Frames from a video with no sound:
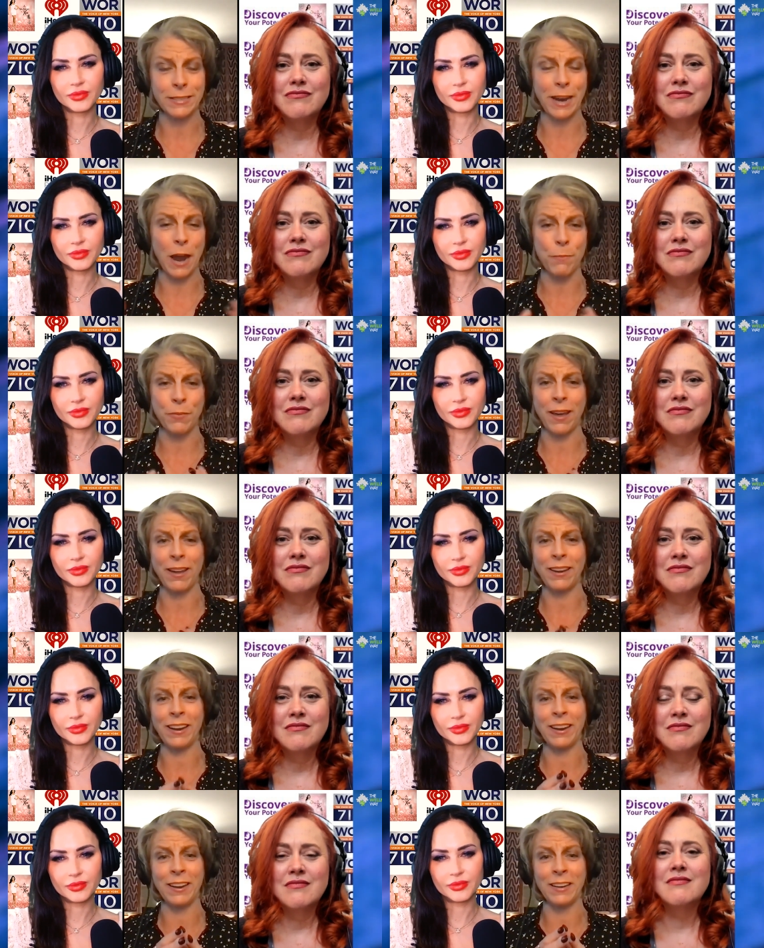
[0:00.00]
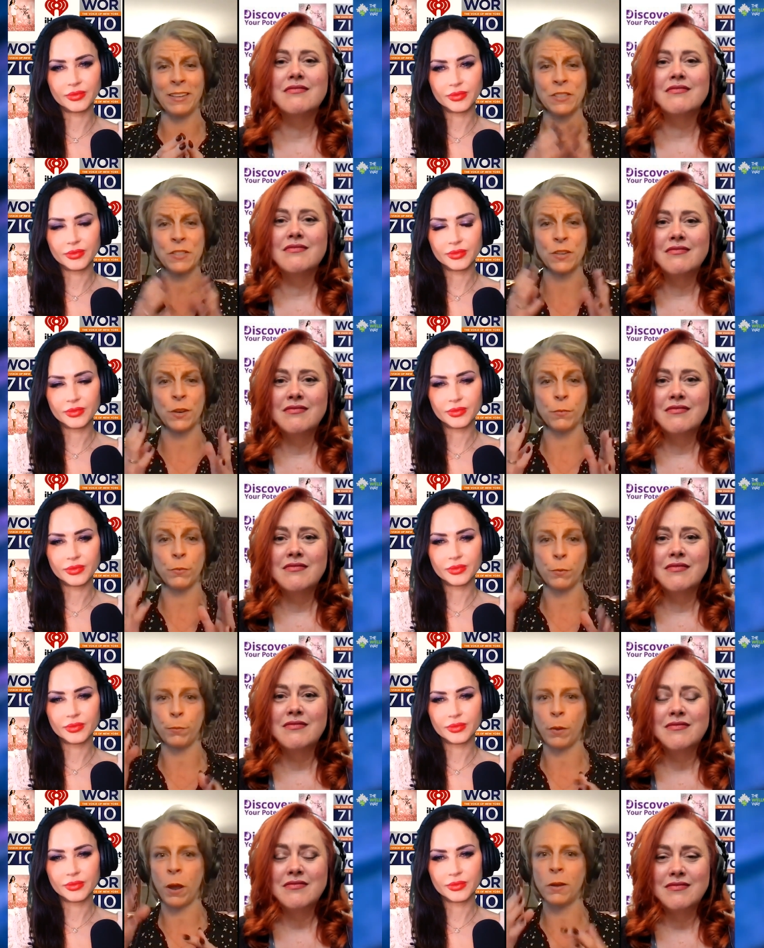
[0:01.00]
Speaker 1: gap that is
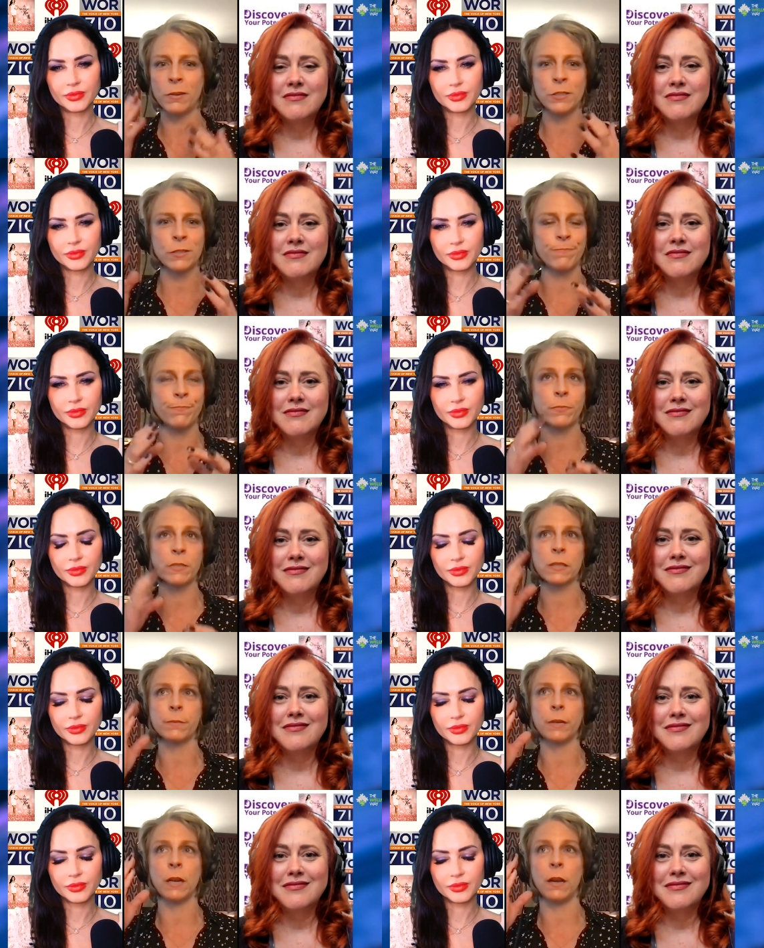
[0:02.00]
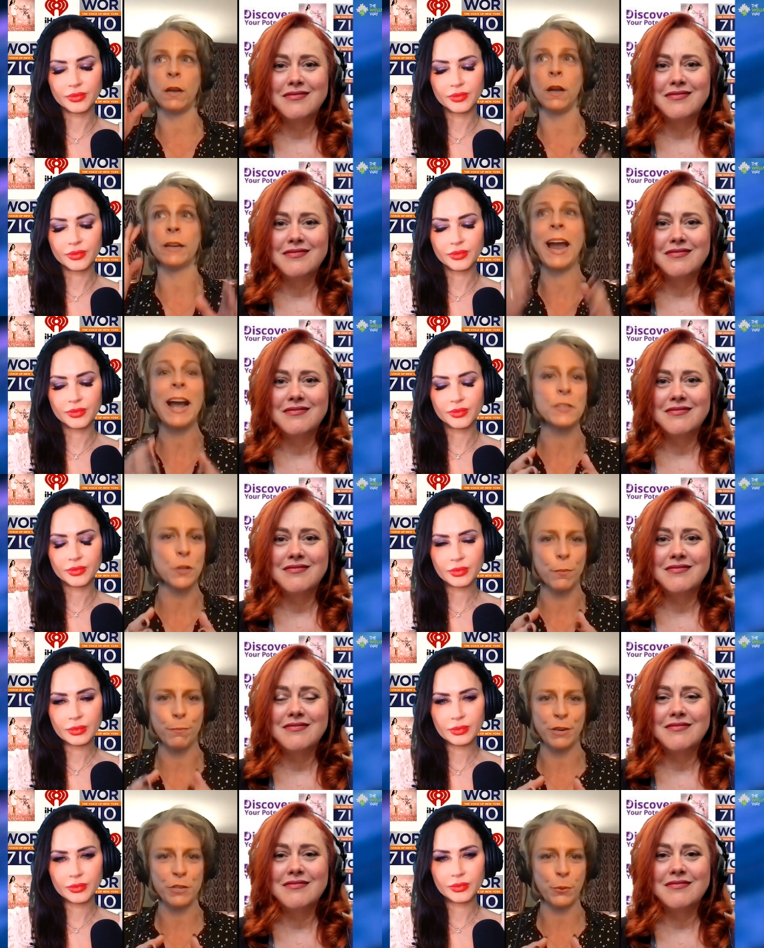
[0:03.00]
a a
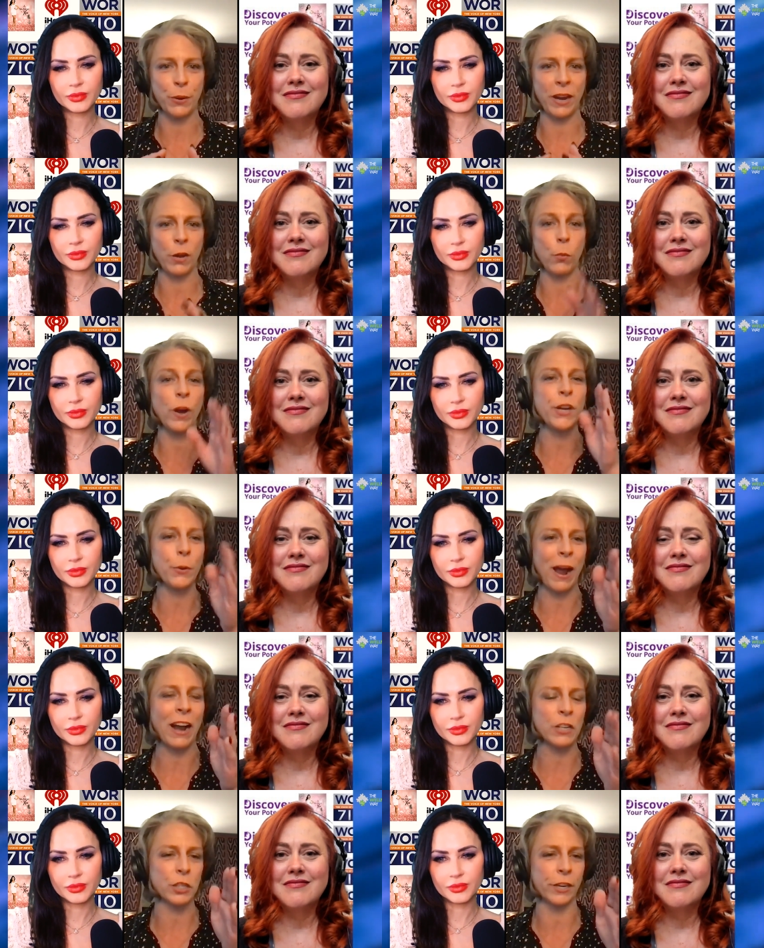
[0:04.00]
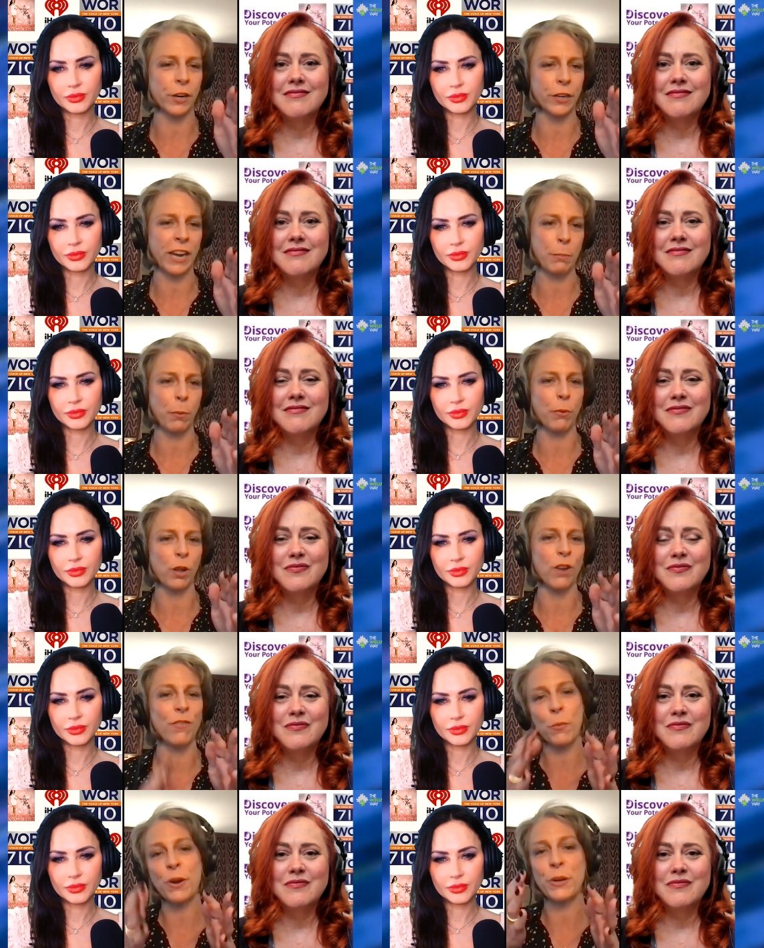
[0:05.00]
chasm between what you actually are capable
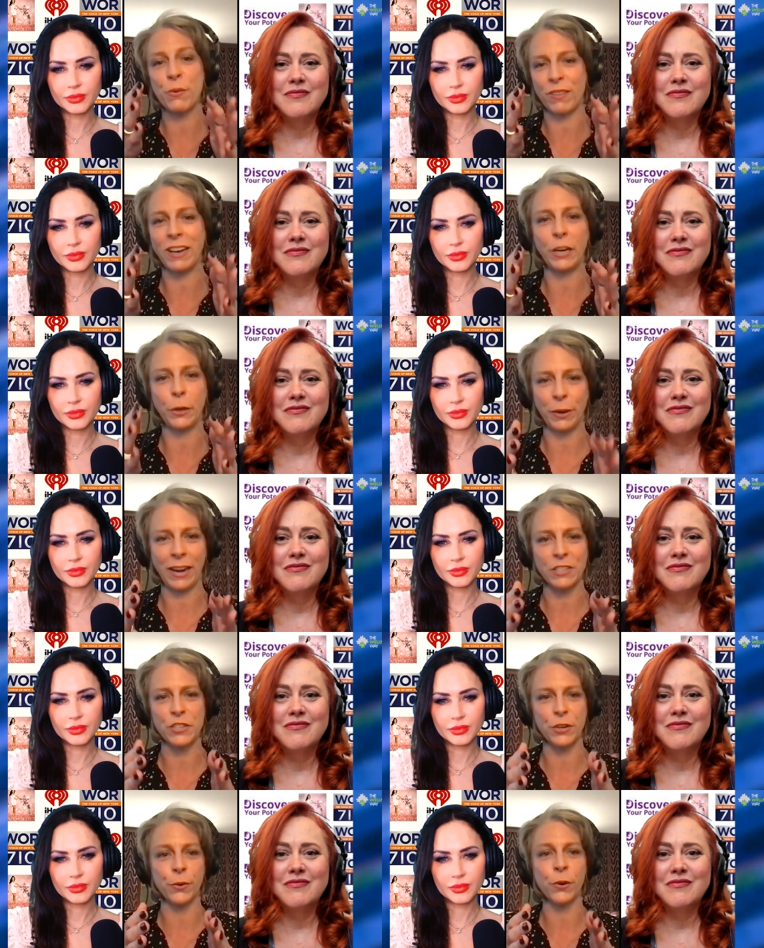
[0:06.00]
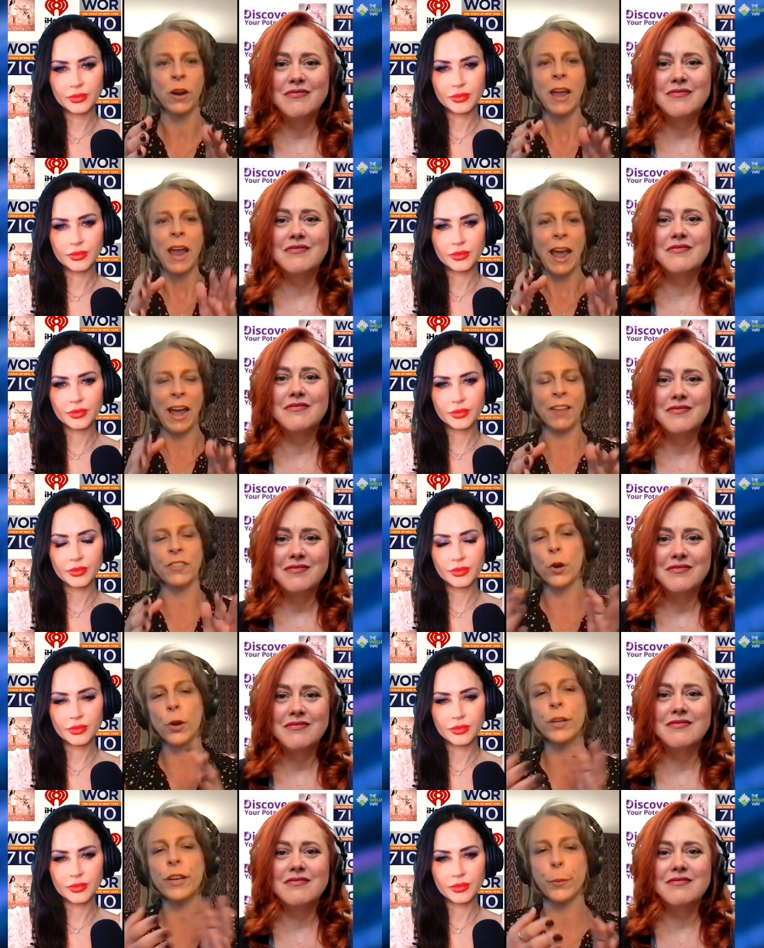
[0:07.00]
of and what you think you can do. And the
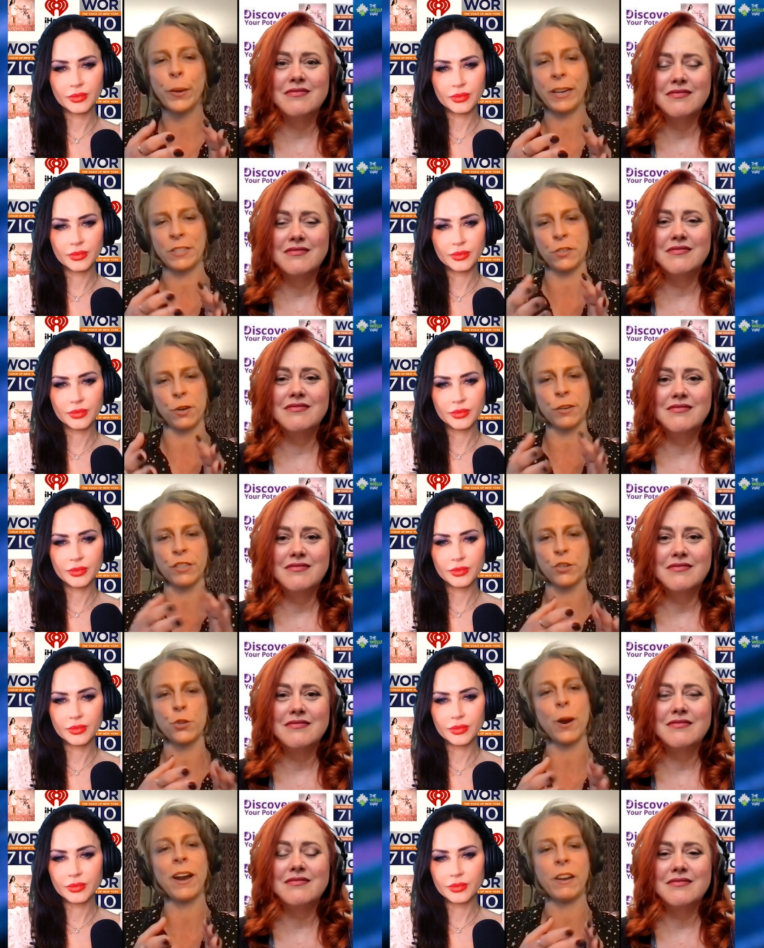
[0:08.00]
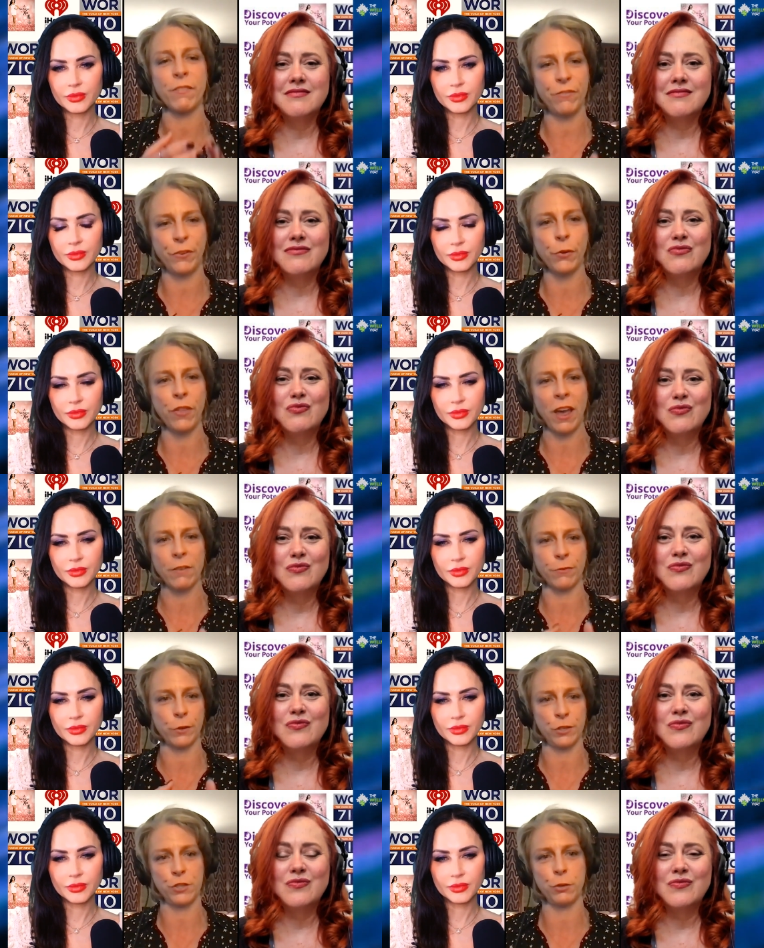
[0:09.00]
earlier we can start to try and fill that
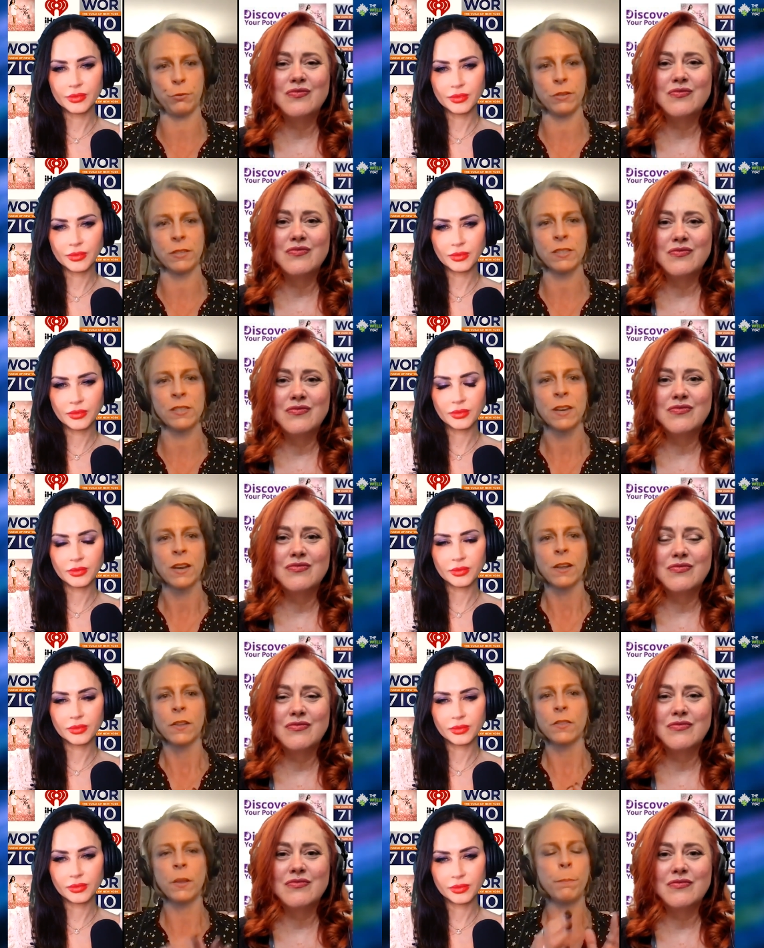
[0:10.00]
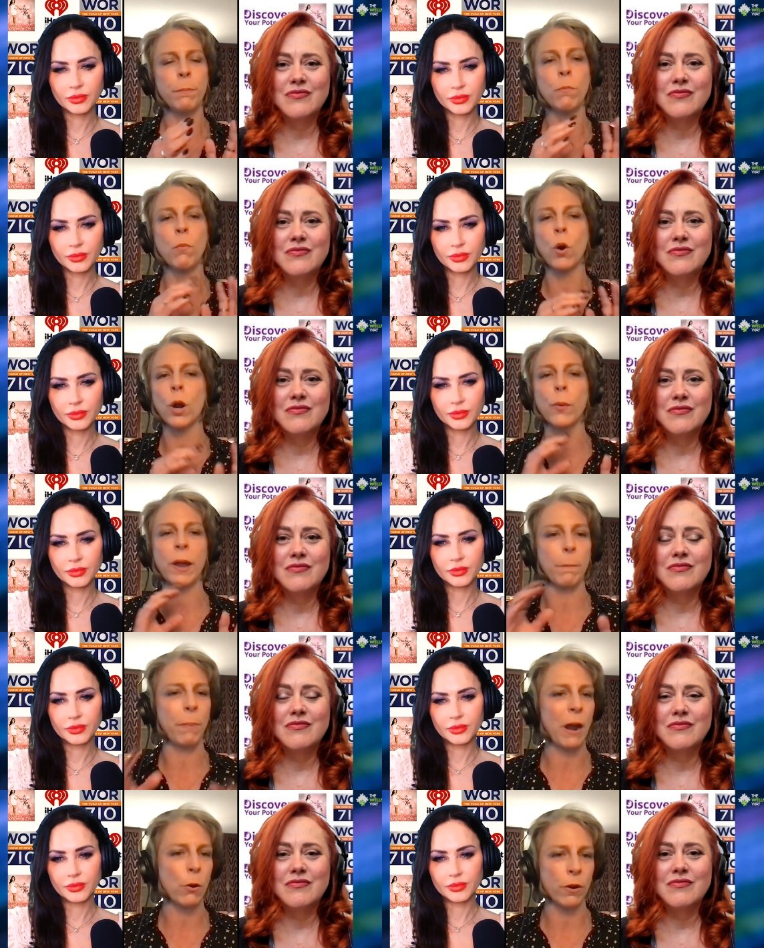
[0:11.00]
for students, the more we
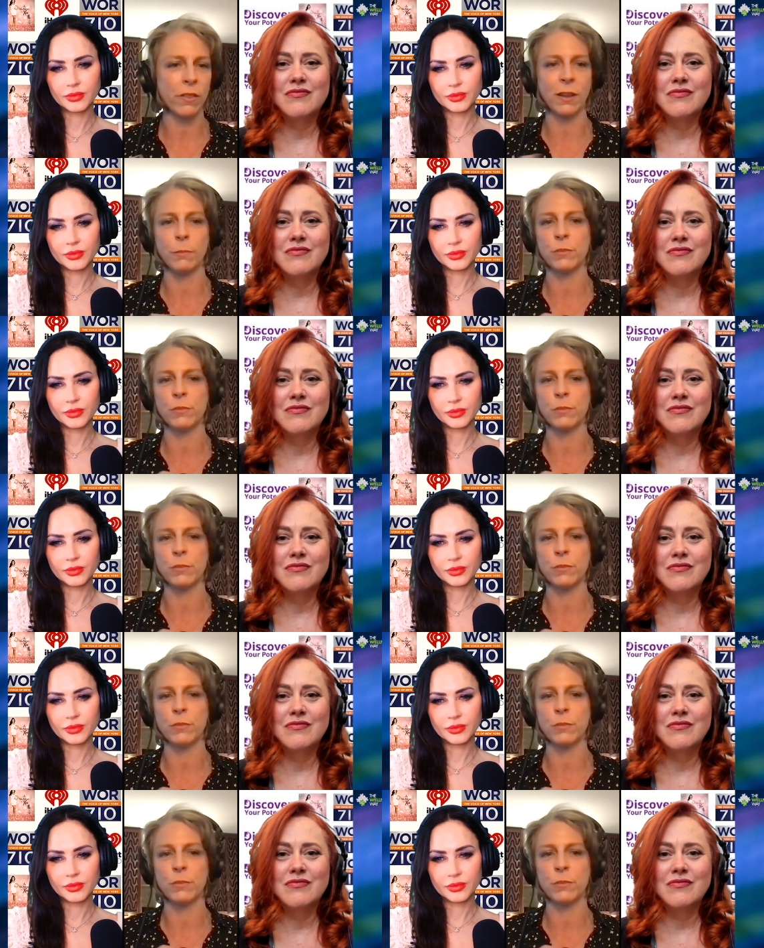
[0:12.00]
empower them